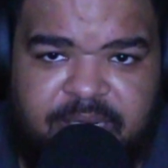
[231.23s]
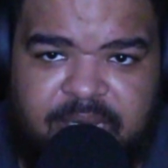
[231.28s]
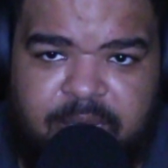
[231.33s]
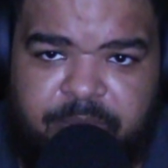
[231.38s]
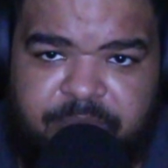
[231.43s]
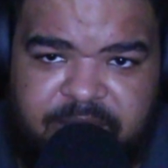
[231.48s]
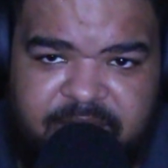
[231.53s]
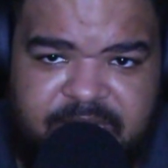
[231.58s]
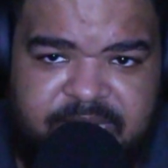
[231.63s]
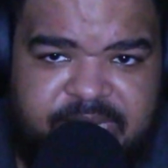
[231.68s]
we're at
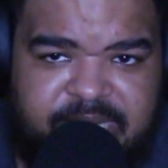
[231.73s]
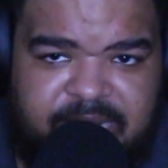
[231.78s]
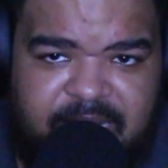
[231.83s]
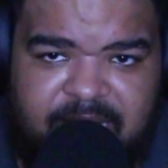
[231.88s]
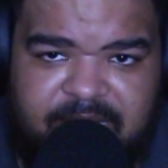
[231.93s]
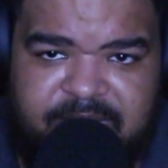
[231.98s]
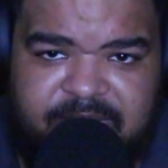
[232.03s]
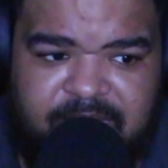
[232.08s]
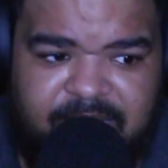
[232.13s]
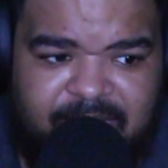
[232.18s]
a
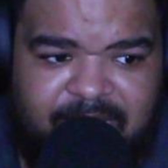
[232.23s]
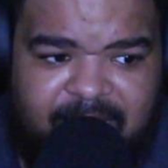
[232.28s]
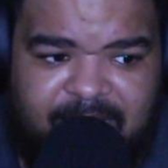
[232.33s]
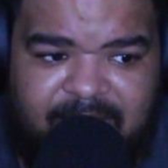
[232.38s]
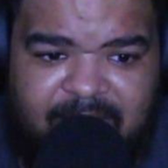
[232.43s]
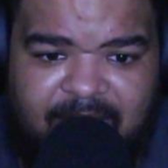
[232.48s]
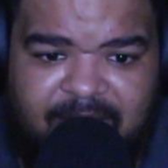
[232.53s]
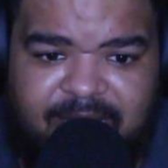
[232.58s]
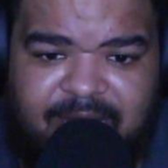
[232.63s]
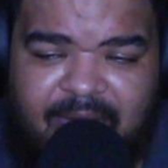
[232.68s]
complete
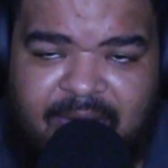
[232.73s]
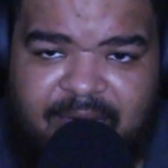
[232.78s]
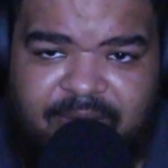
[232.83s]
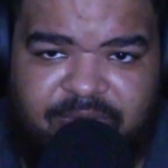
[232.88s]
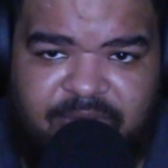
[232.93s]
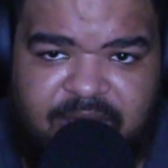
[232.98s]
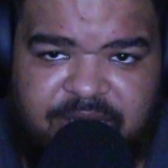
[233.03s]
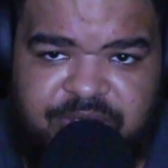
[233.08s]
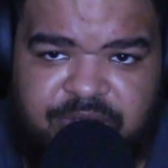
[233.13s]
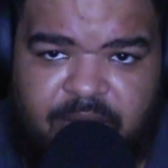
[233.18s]
standstill and I can't
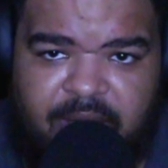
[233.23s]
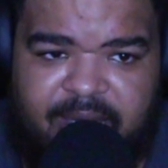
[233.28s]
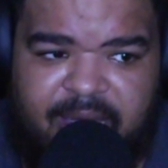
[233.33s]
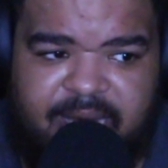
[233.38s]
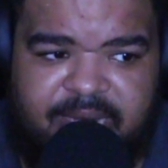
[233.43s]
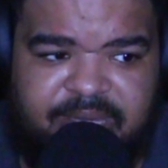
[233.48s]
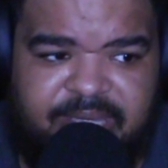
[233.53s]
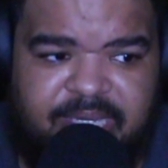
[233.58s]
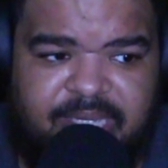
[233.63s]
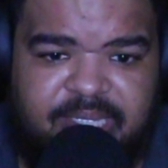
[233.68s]
have that.
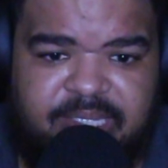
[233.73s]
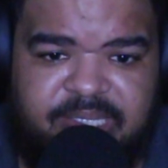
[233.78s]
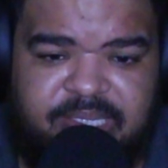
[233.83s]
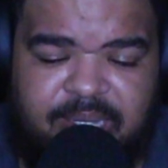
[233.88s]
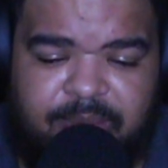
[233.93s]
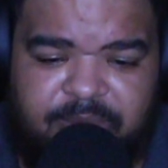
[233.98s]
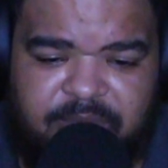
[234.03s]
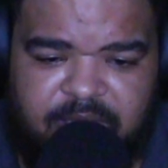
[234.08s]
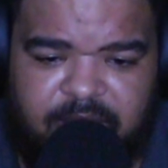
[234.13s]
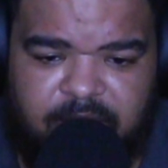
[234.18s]
So I got to
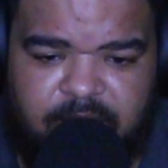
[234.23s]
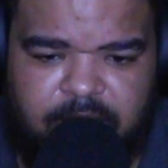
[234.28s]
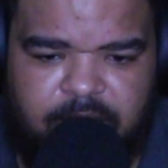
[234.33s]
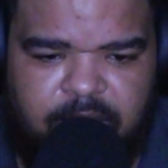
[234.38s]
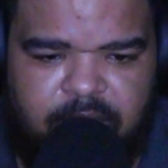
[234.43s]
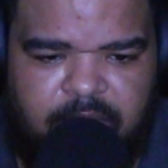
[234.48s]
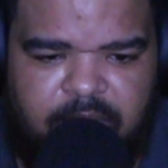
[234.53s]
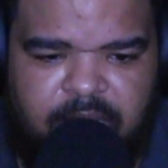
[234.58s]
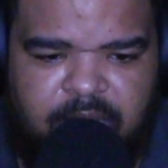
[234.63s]
think of something.